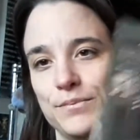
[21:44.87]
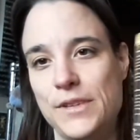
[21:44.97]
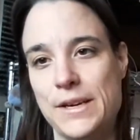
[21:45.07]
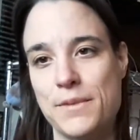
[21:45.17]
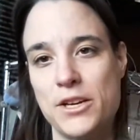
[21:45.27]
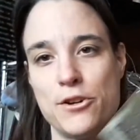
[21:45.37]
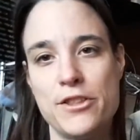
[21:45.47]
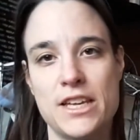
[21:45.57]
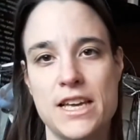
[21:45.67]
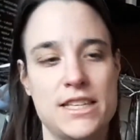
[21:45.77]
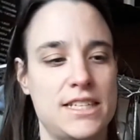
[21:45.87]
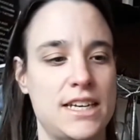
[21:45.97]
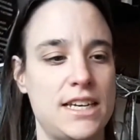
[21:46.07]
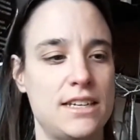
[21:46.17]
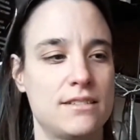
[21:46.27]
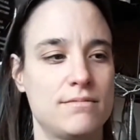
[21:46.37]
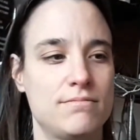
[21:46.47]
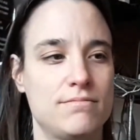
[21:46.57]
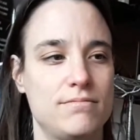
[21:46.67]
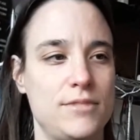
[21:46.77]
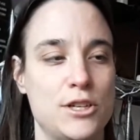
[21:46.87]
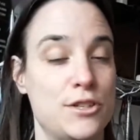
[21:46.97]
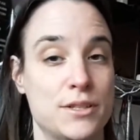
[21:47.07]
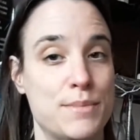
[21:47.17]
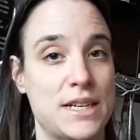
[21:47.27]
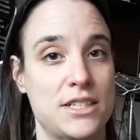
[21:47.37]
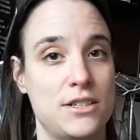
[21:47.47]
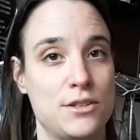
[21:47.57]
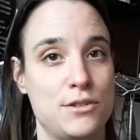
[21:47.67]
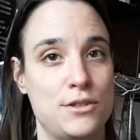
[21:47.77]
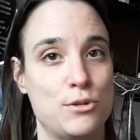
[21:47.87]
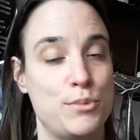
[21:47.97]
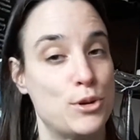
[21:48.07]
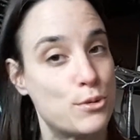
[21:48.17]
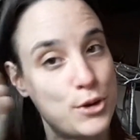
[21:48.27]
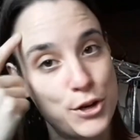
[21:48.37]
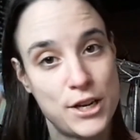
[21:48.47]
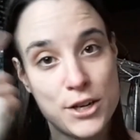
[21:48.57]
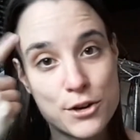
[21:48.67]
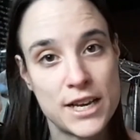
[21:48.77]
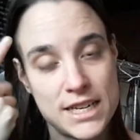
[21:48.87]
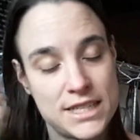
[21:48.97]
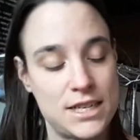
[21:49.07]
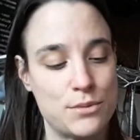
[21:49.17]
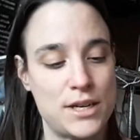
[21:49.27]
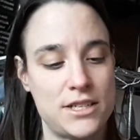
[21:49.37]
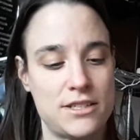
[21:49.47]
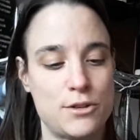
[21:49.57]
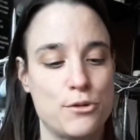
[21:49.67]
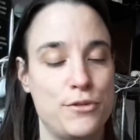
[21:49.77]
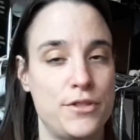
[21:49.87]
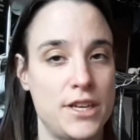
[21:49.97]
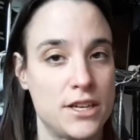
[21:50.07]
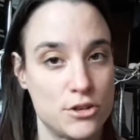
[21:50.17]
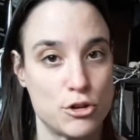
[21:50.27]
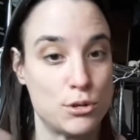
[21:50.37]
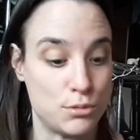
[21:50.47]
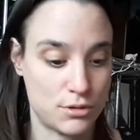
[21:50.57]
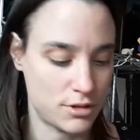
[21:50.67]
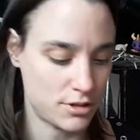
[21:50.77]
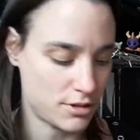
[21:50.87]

yeah, I know at the end of the day, you know, it doesn't matter because it'll be in your head anyway, just all the controls.